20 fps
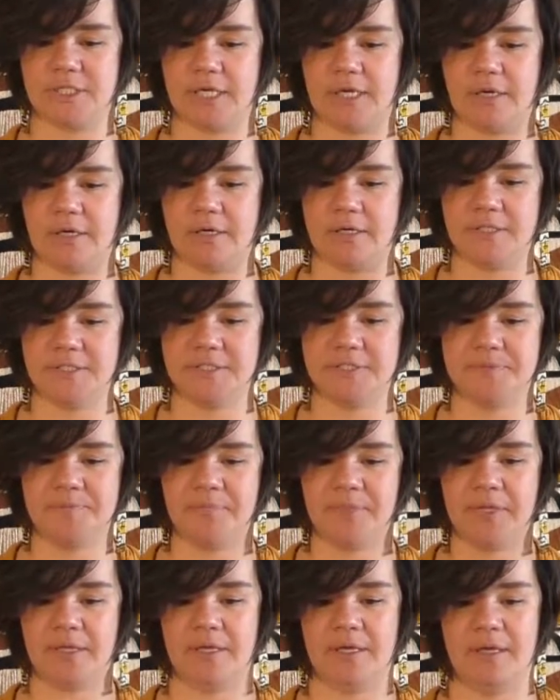hairs.
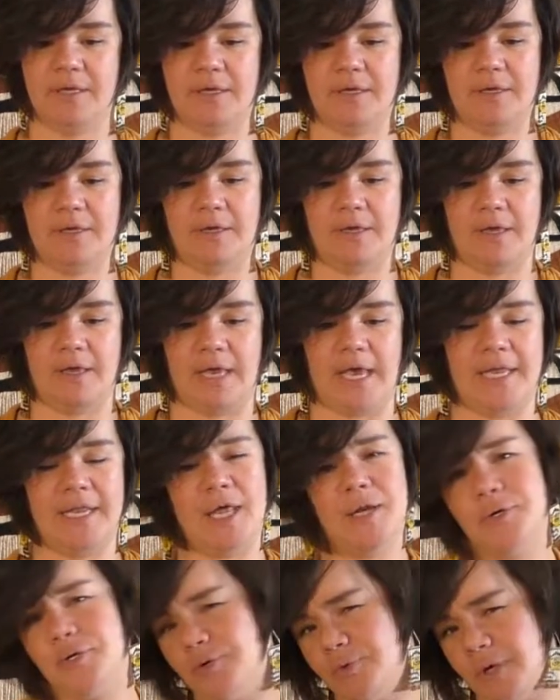And I
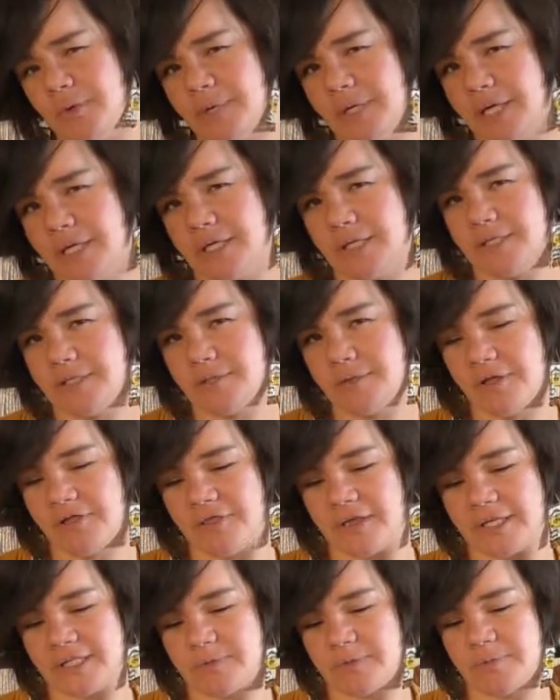don't know what we're going to do with
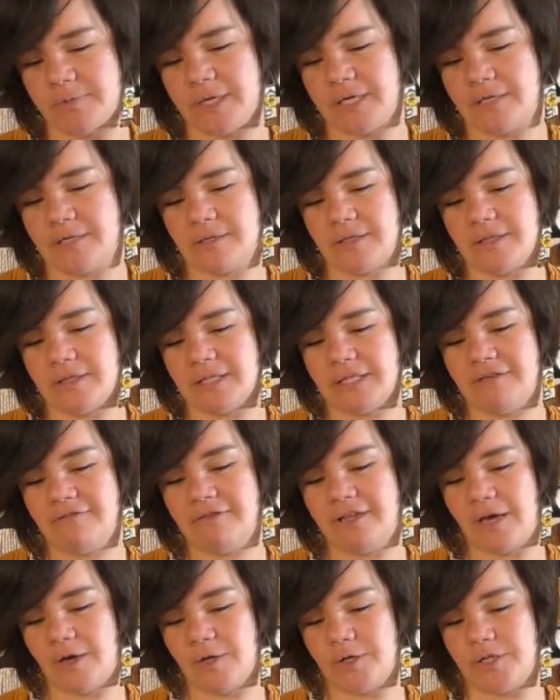this. We might leave it
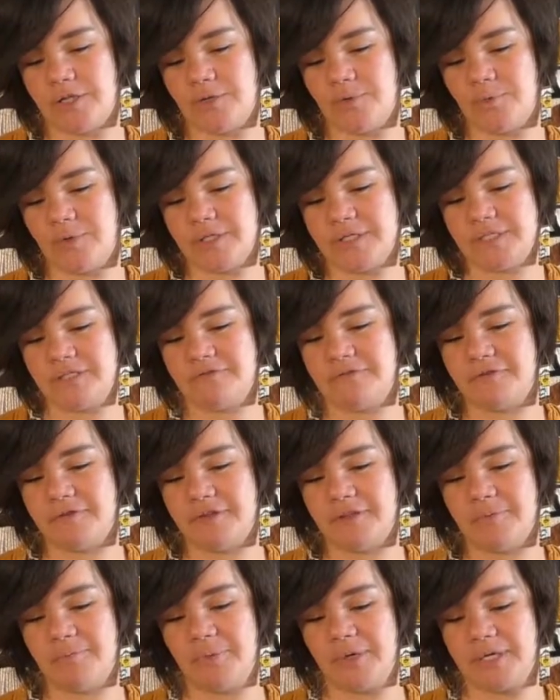out in the woods for
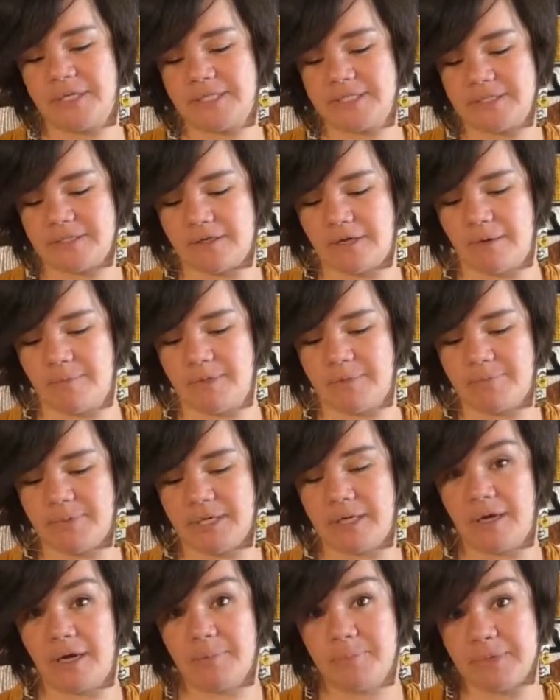the birdies to come and
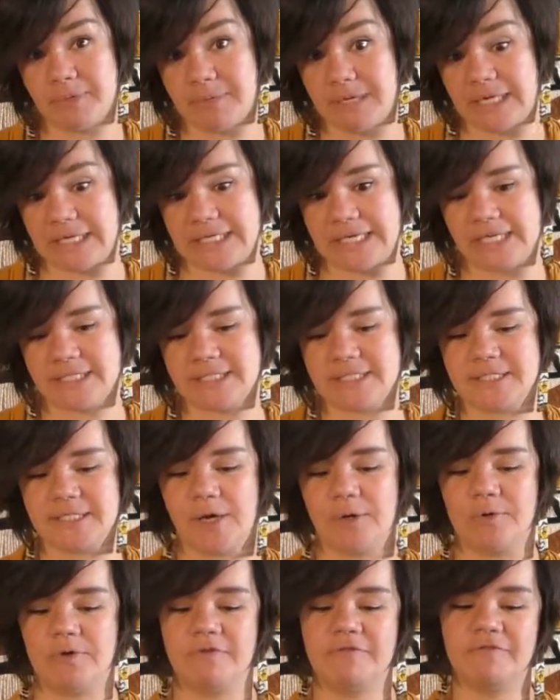pick up and make nests
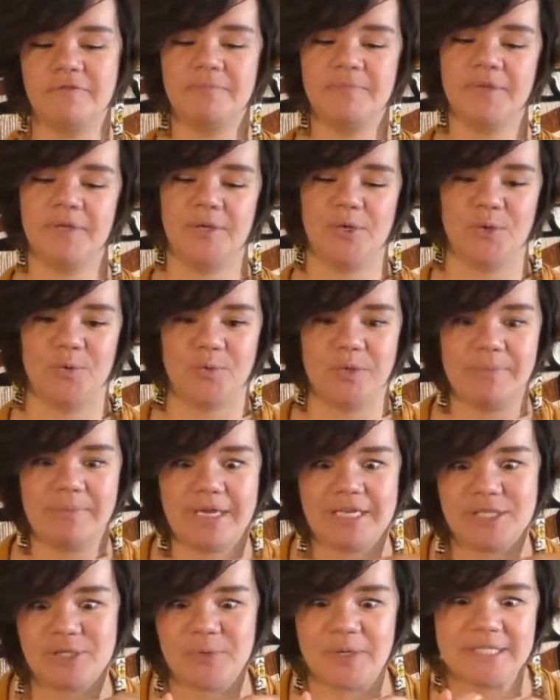out of. We
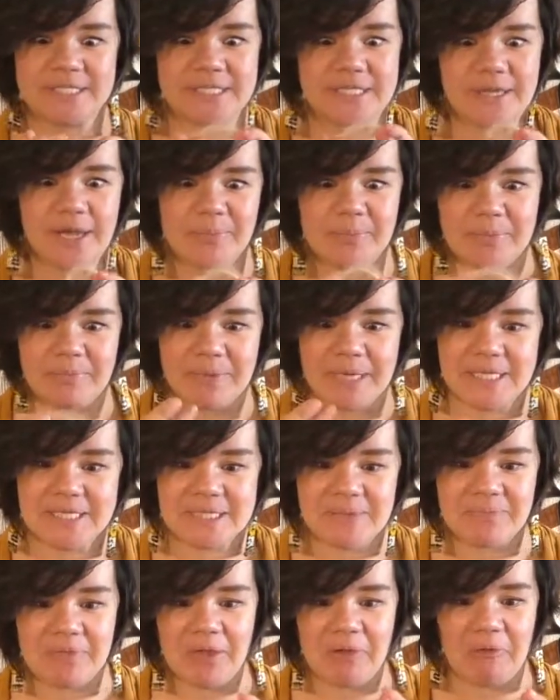might twist it up and make
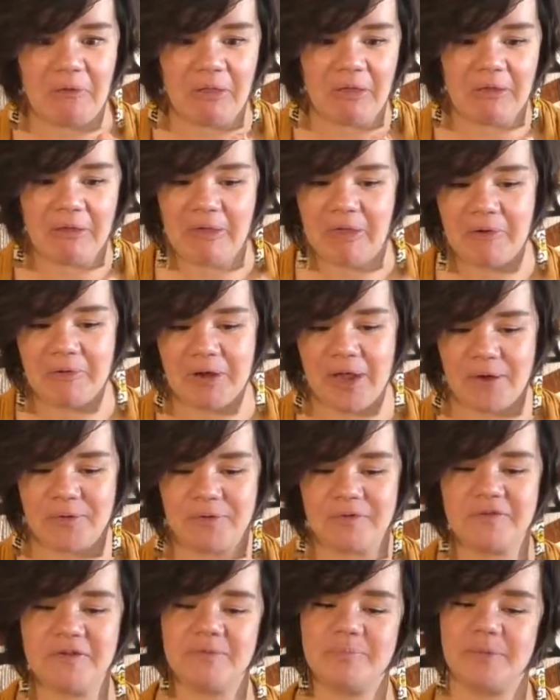something really cute out
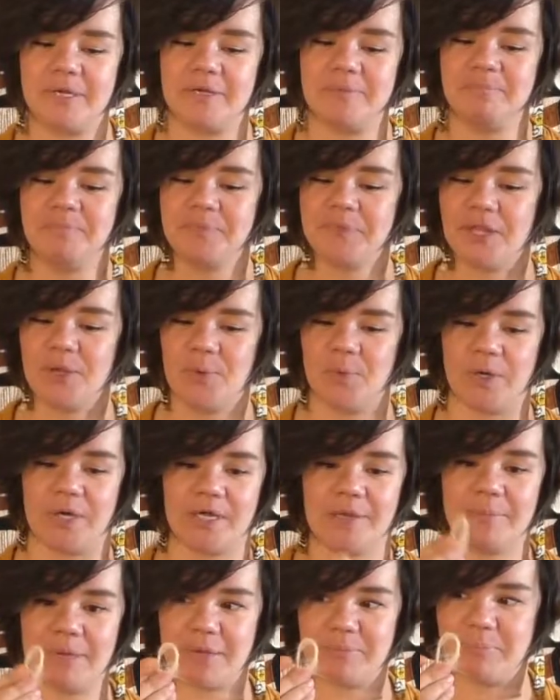of it, but we're going
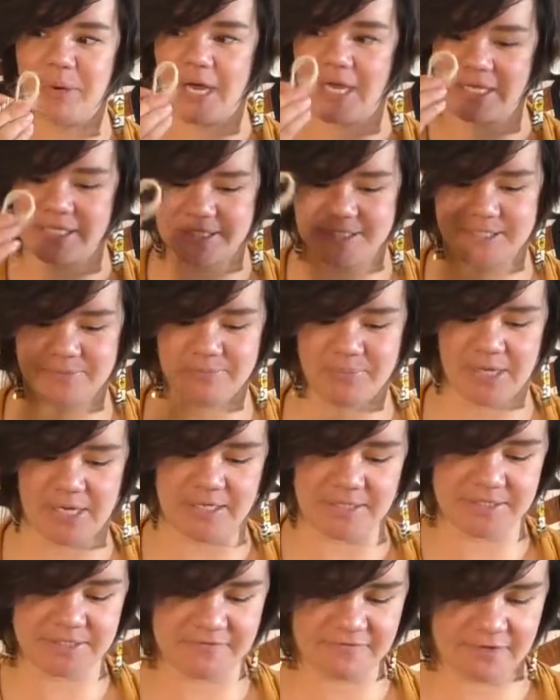to make piles and
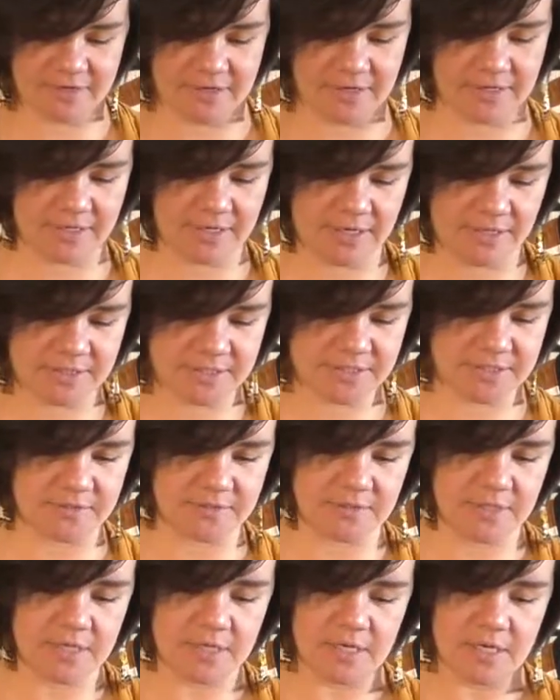piles of guard hairs. So
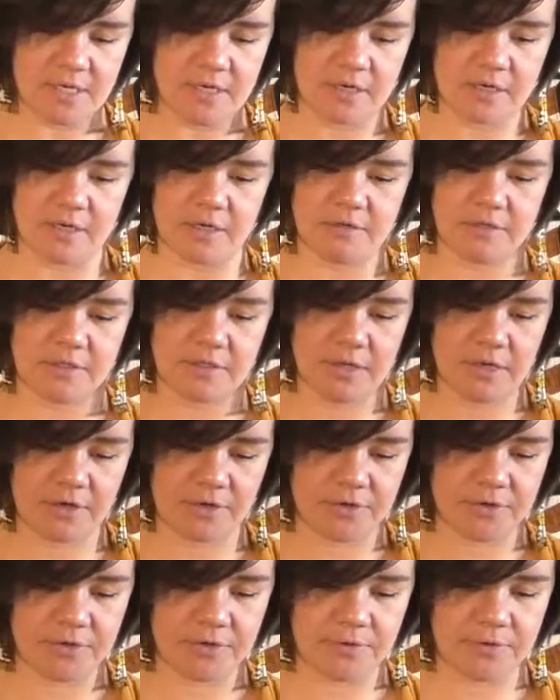go along
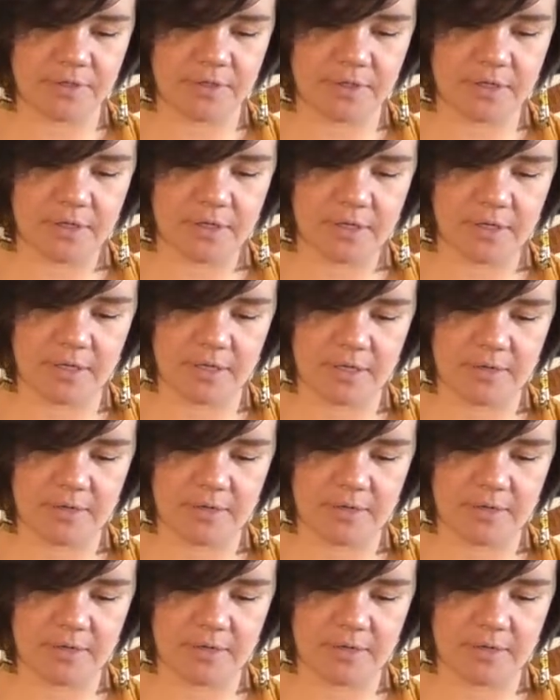through your